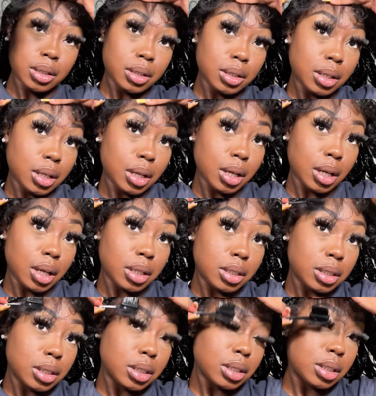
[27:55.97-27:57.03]
Look at the
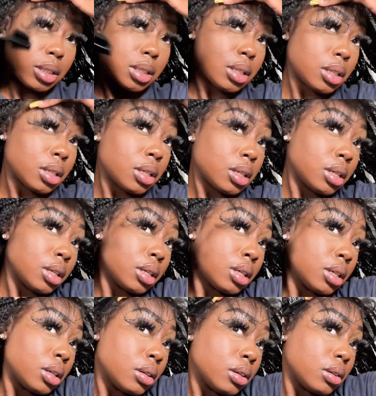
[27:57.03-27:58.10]
edges.
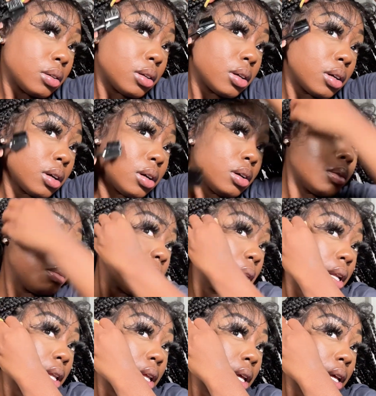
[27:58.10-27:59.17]
I'm gonna comb
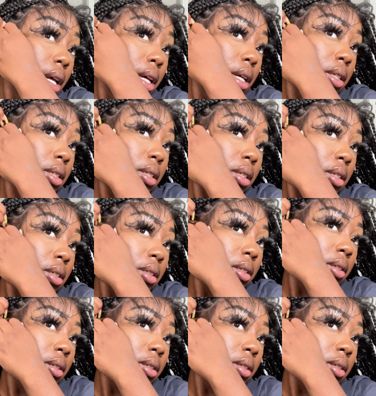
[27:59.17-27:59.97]
out the edges.